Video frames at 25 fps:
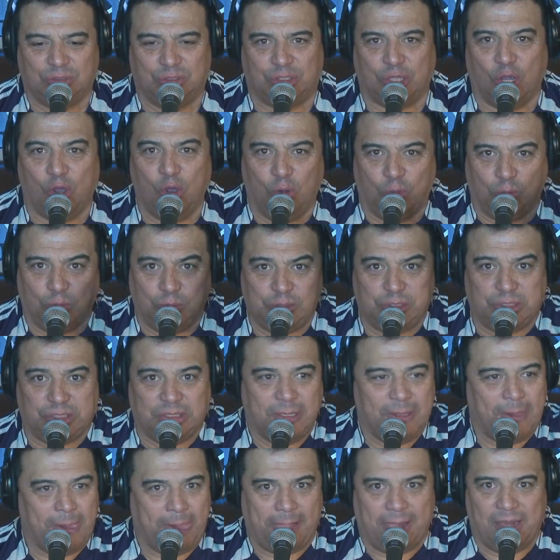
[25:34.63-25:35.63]

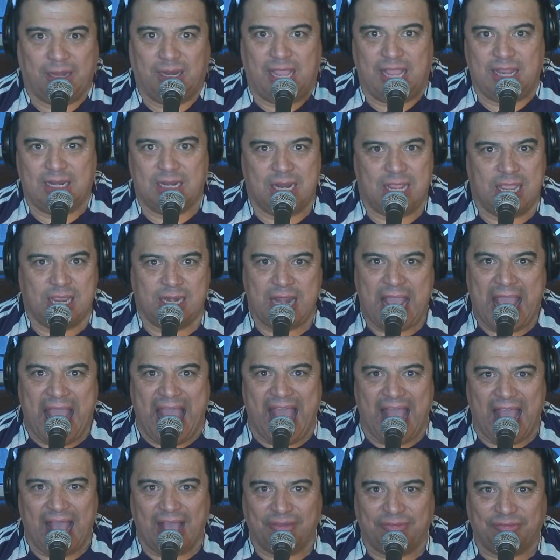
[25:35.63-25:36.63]
Joe's and then
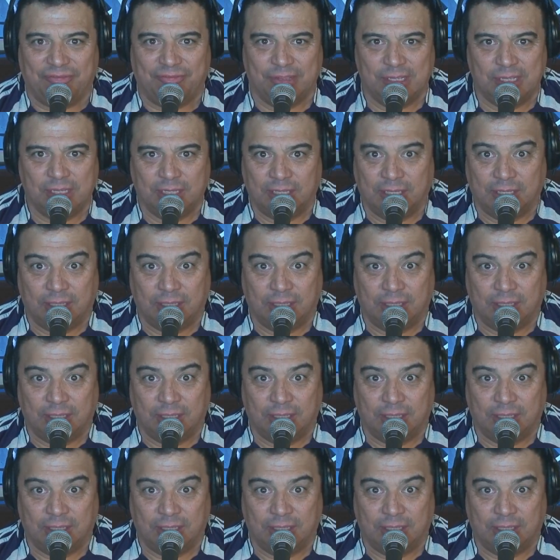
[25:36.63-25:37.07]
have